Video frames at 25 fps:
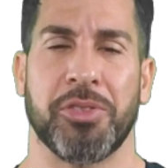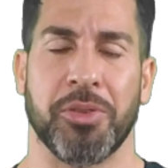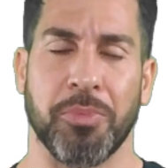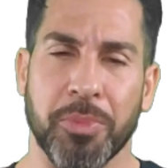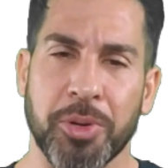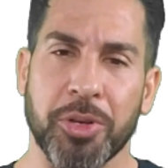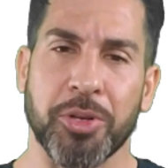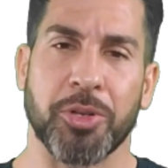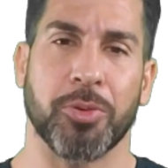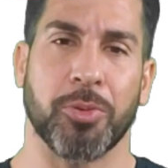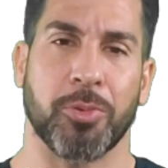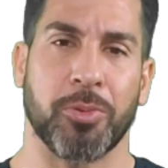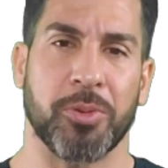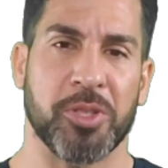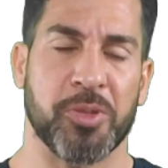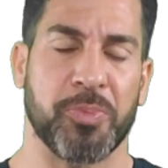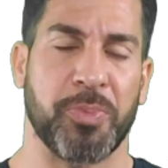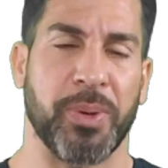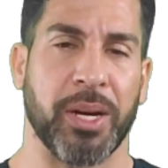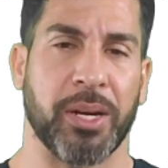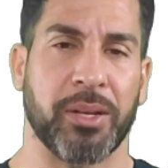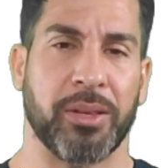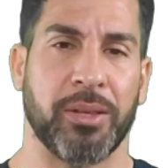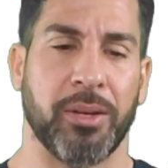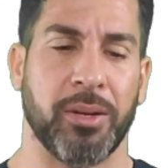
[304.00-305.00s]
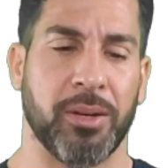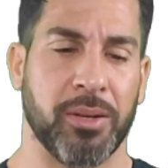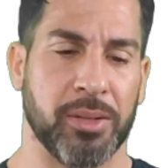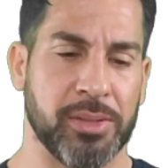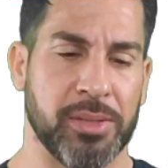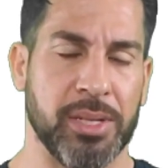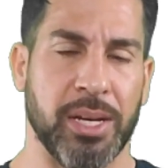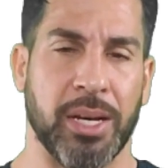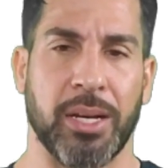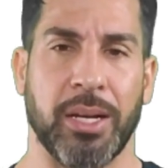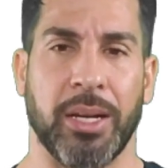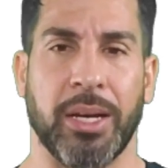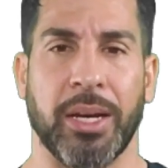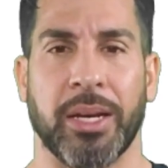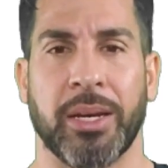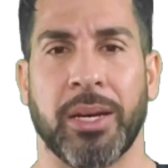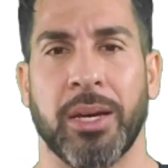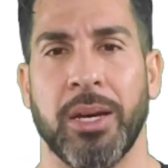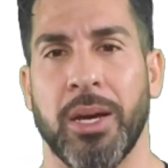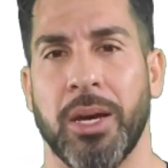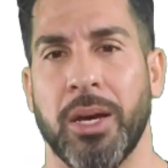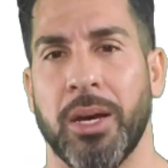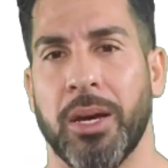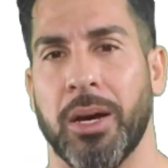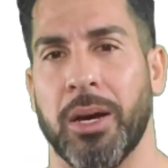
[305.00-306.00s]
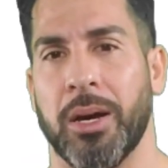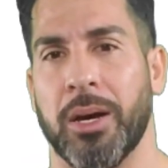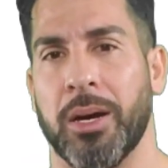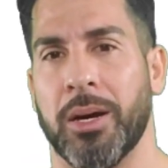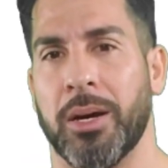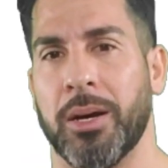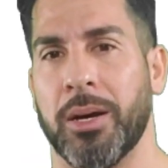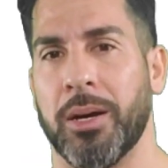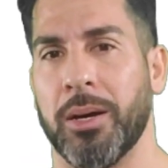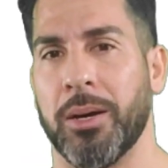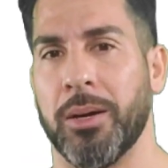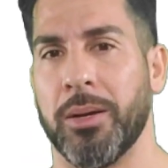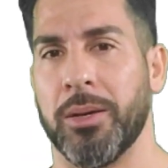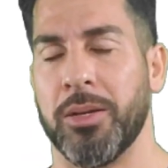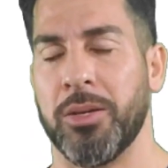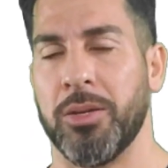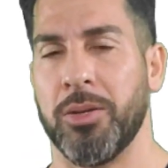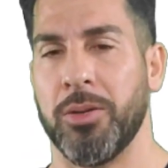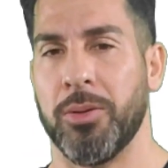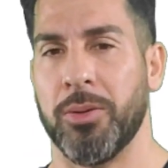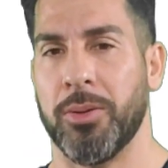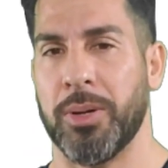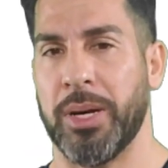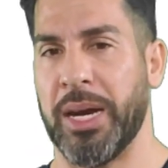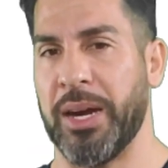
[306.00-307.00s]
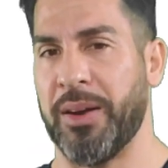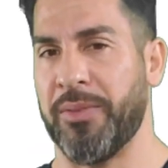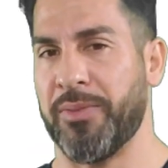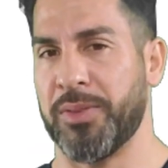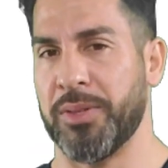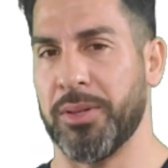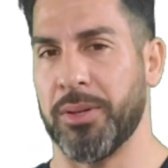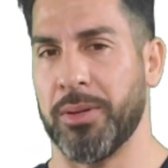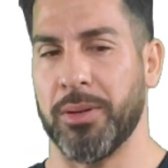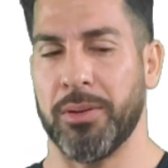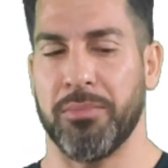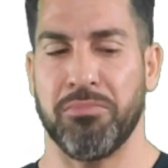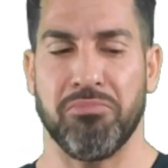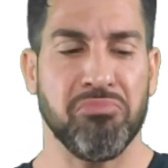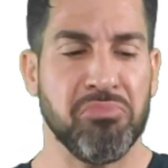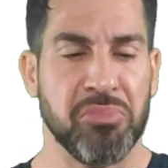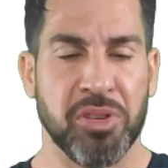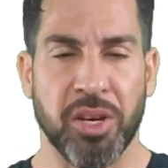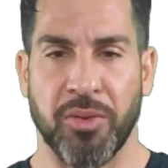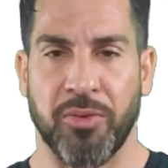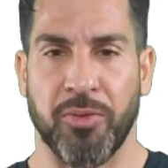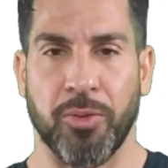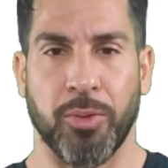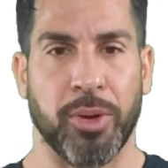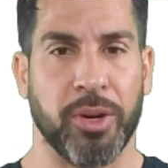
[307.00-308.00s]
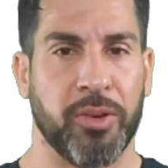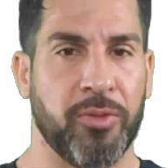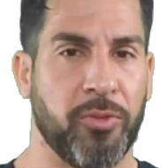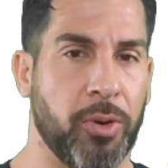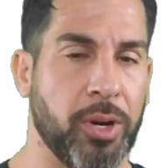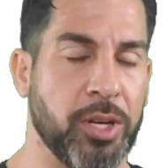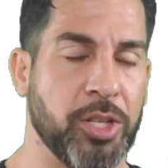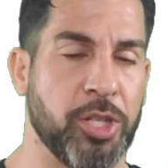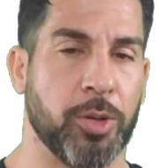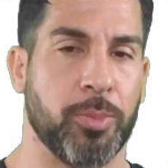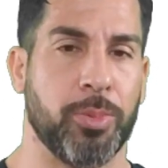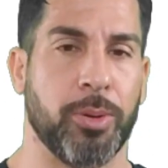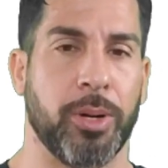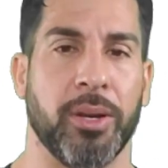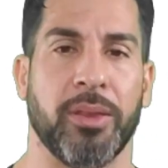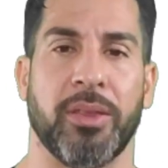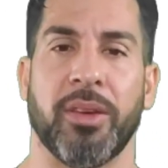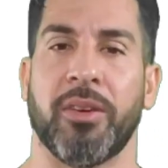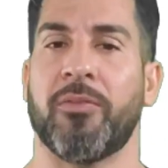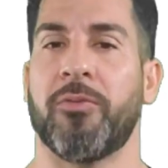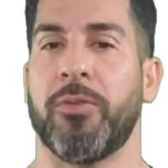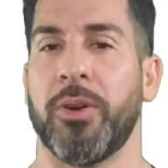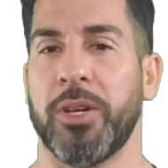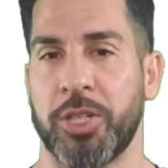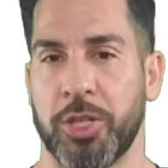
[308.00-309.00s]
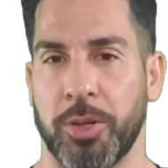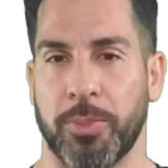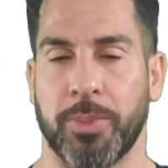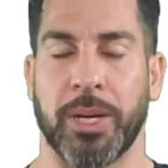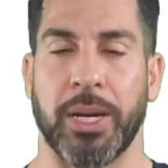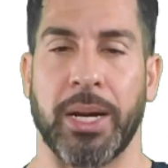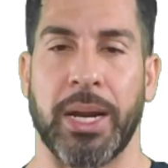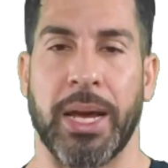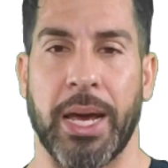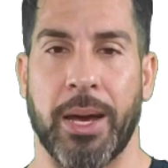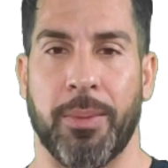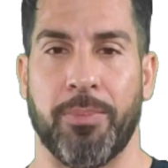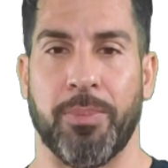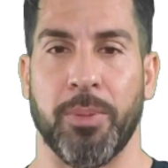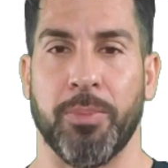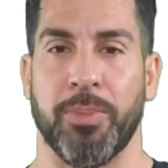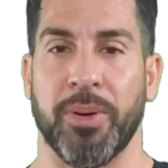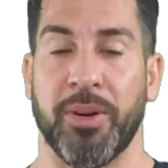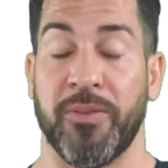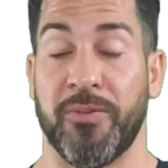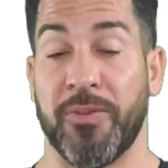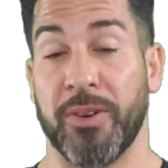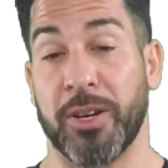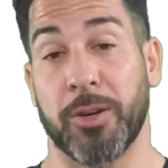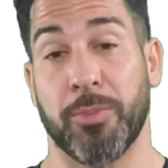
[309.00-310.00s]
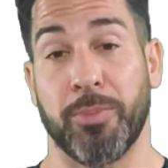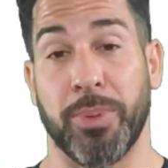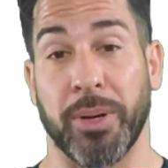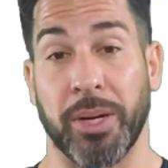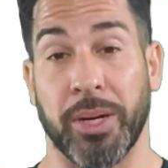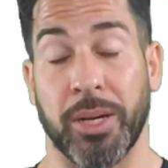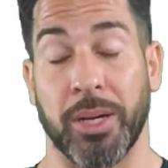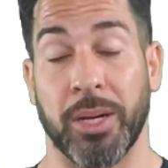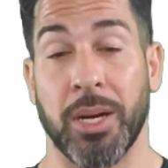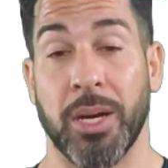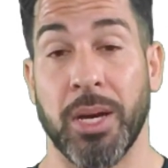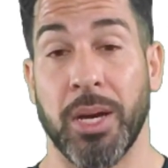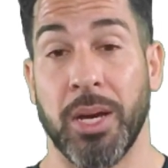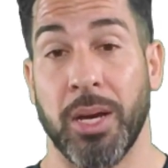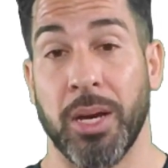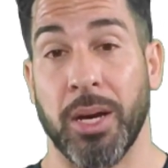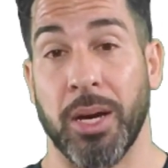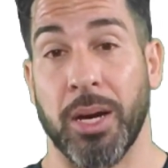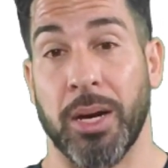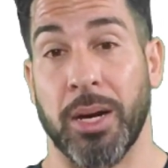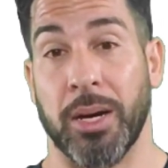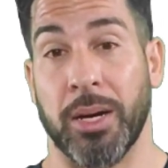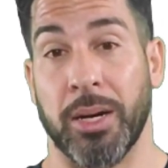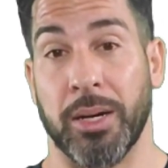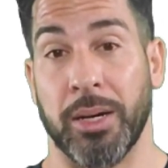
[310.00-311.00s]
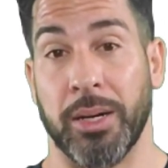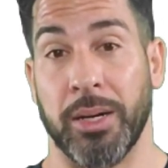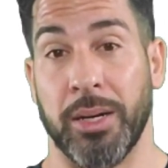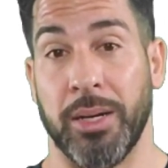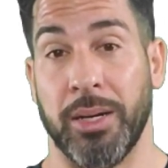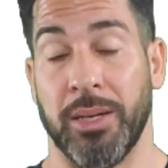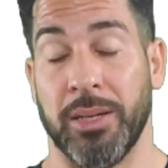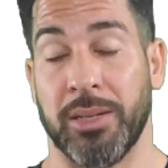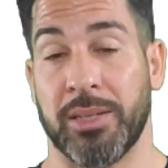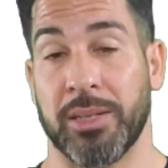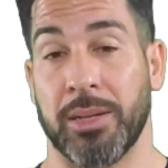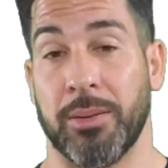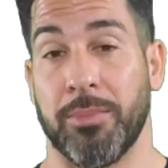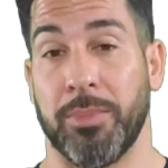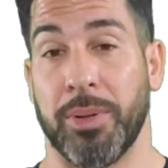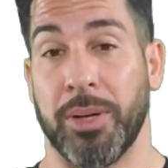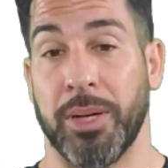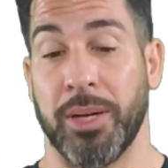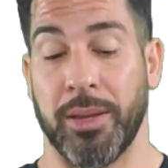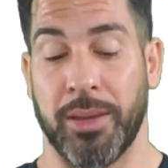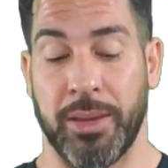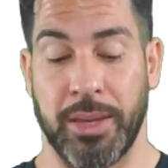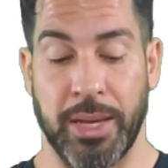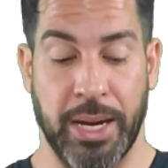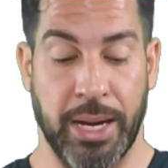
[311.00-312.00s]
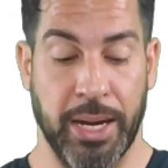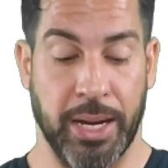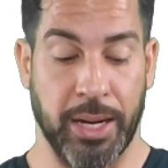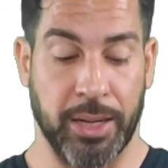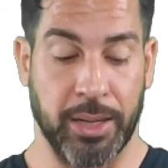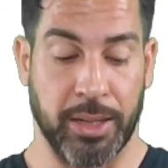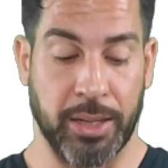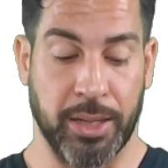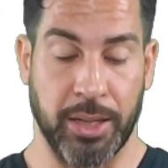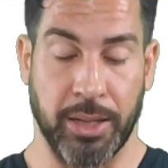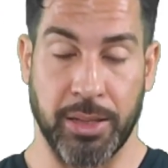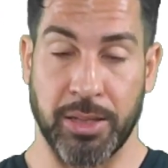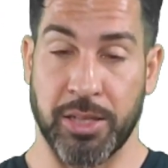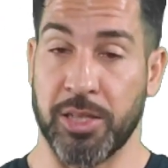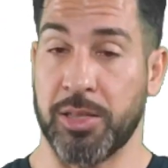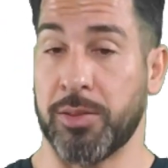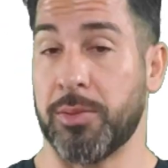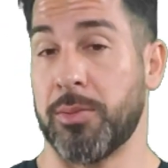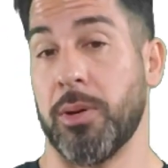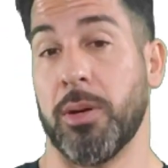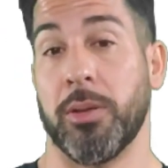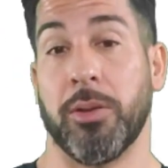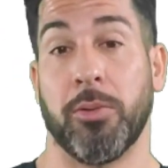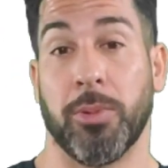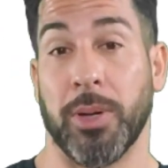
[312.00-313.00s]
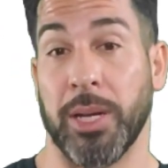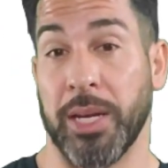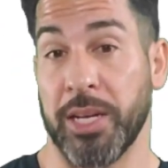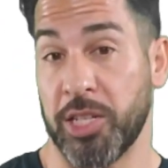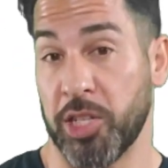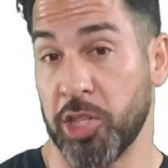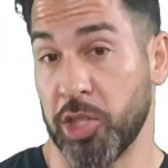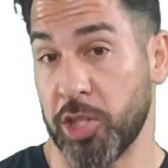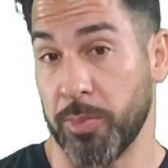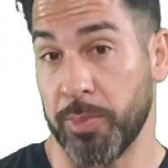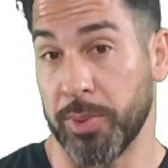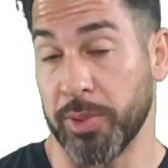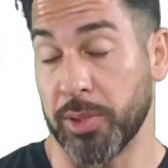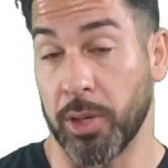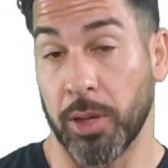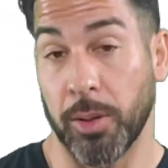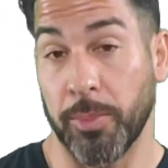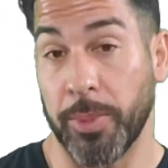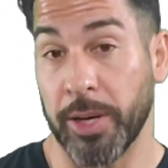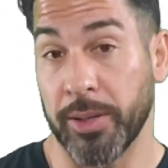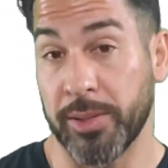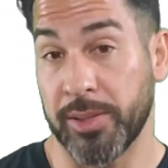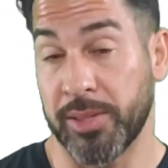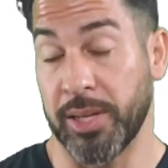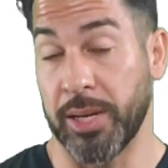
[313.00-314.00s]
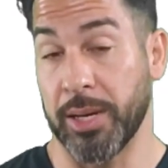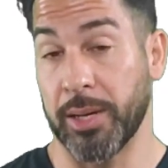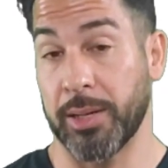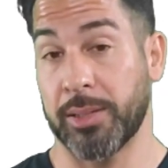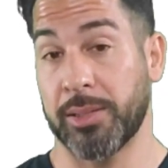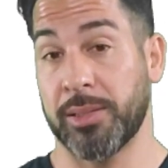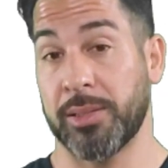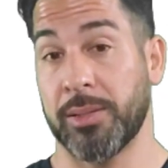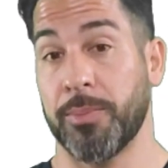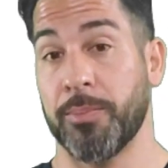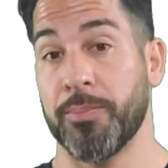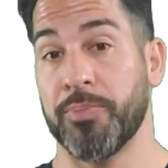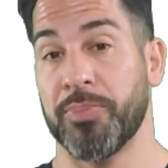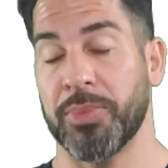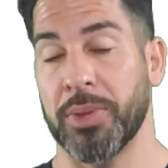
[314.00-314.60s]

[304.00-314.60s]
some mutual respect there. It's not like you have to avoid friendship or anything. Friendship can happen, but a fuck buddy is somebody that can just, the relationship is all about sex.